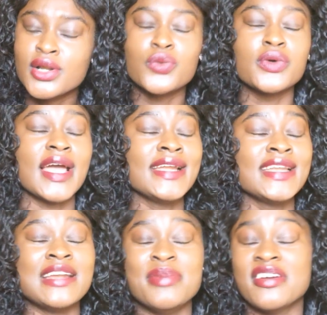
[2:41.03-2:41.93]
will I
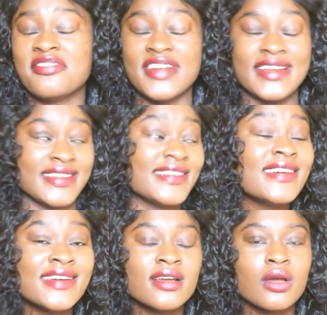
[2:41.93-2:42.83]
then be offended?
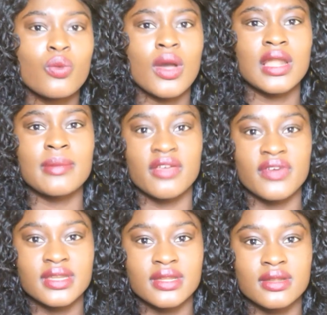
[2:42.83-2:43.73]
Why will I be
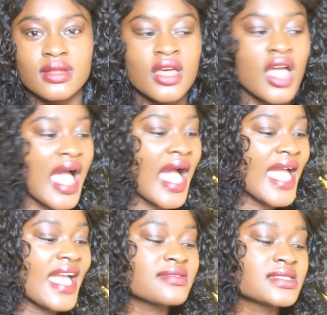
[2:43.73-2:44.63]
offended? I
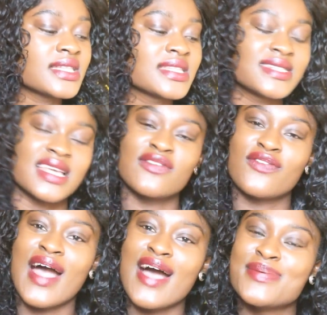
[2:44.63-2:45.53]
have set the standard
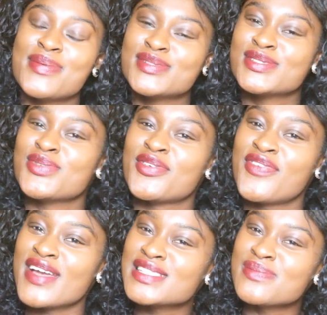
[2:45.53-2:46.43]
for how people to
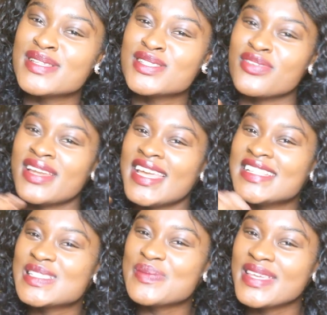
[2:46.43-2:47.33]
refer to me, to
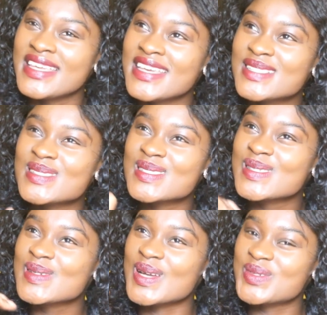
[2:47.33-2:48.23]
relate to me,
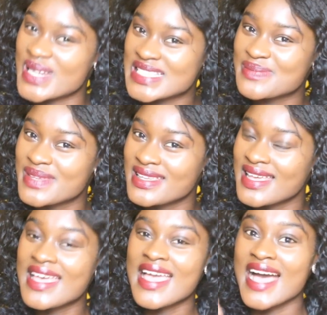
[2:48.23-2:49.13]
to address me
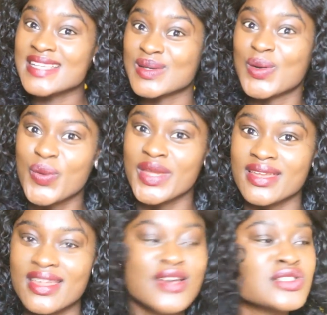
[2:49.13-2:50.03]
as a
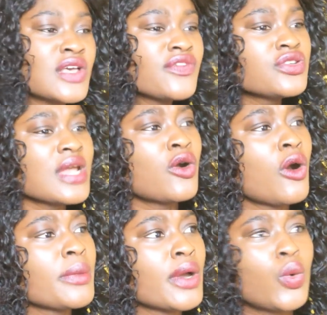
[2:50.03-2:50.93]
queen. So if you now
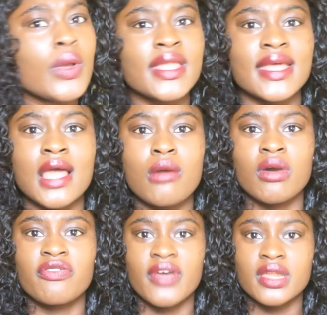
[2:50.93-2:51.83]
call me a queen and now I'm
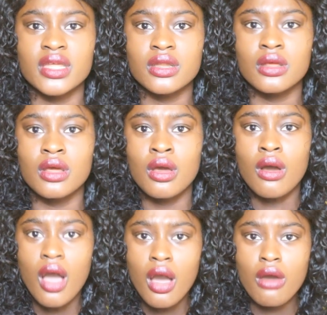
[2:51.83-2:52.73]
offended,
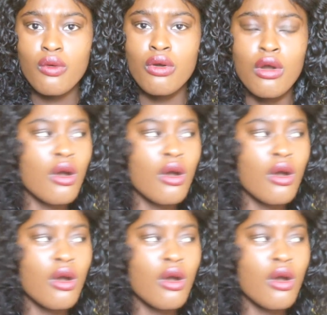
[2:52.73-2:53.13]
oh,